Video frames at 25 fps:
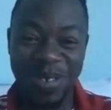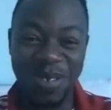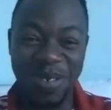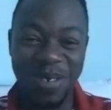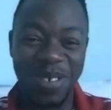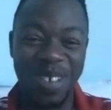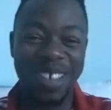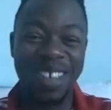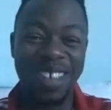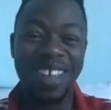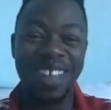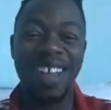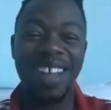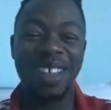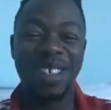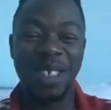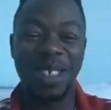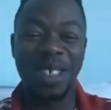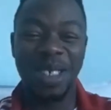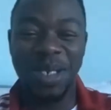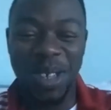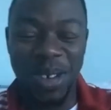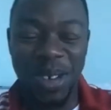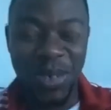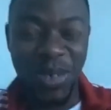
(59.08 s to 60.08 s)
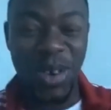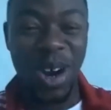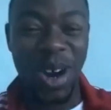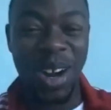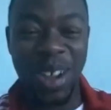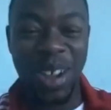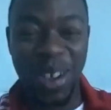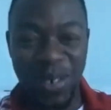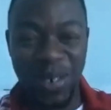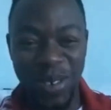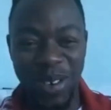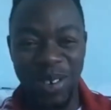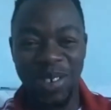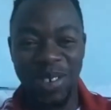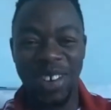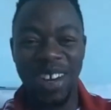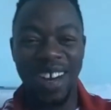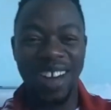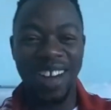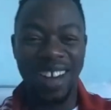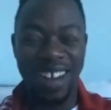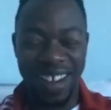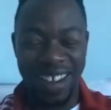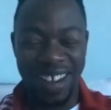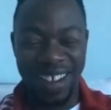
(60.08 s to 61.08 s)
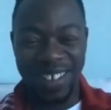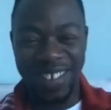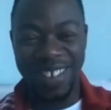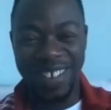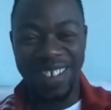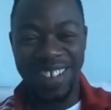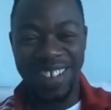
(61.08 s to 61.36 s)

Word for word: what luxury you're working with right now?